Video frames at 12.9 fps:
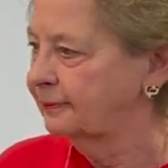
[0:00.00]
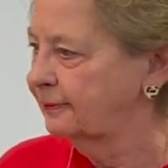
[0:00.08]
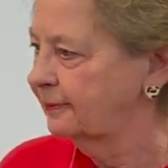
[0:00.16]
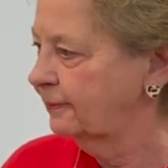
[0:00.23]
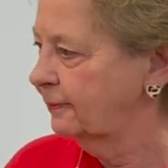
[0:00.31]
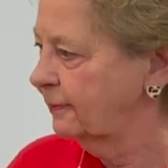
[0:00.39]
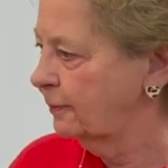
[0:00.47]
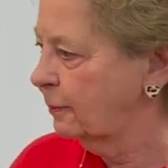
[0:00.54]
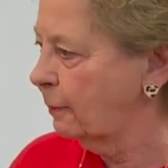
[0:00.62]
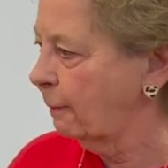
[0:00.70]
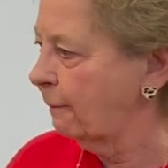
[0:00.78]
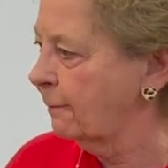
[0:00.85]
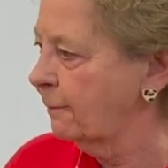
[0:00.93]

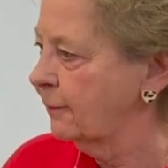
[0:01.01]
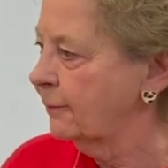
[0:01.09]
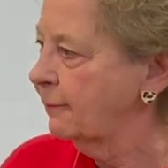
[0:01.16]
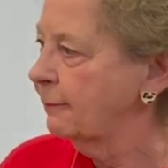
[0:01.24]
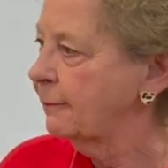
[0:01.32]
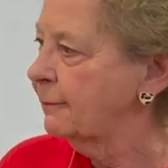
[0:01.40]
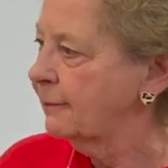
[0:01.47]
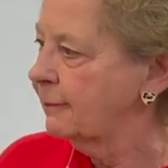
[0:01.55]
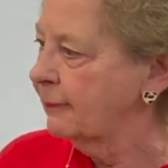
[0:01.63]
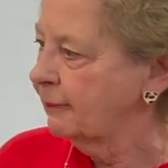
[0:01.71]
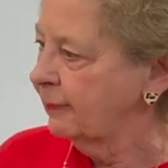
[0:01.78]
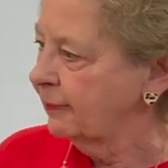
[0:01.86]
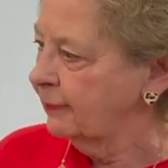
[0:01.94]

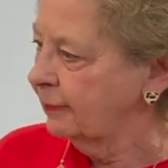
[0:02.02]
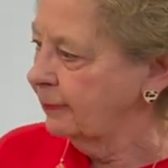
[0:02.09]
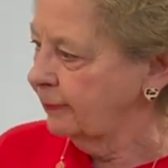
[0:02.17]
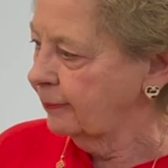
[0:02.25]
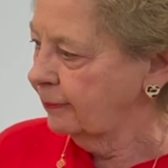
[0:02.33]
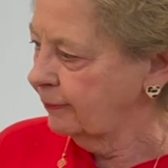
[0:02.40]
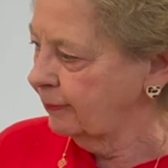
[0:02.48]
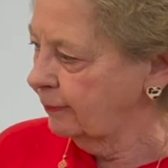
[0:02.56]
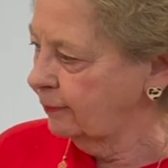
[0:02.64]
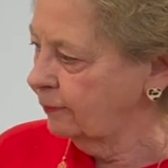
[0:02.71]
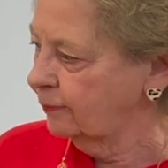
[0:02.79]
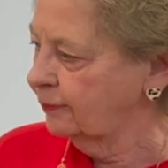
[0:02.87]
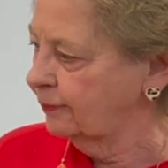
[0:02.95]

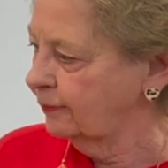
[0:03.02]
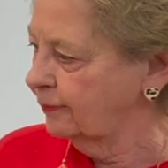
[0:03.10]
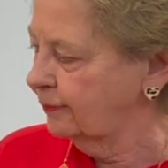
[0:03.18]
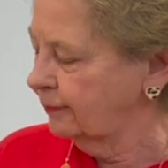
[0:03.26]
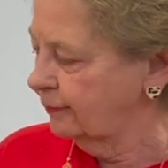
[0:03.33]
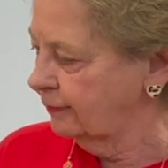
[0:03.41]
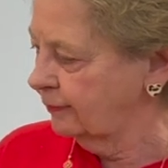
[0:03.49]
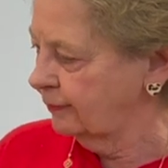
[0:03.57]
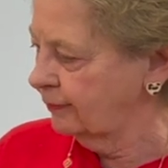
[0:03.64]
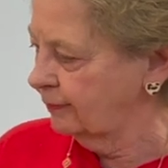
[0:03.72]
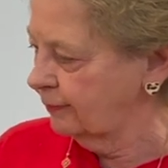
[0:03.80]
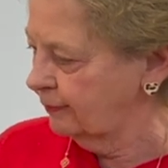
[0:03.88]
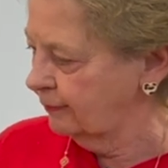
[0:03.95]

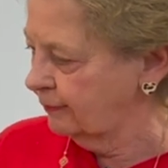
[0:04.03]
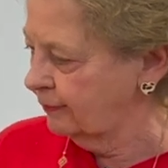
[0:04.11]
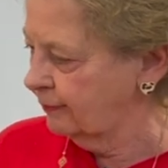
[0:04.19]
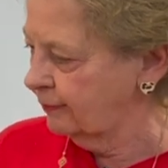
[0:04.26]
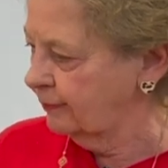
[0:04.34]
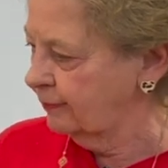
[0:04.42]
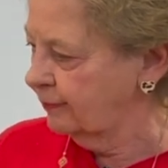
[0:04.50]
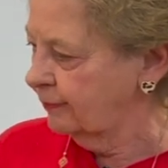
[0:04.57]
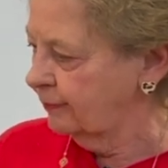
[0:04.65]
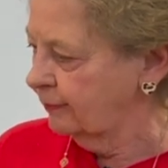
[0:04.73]
This person isn't speaking.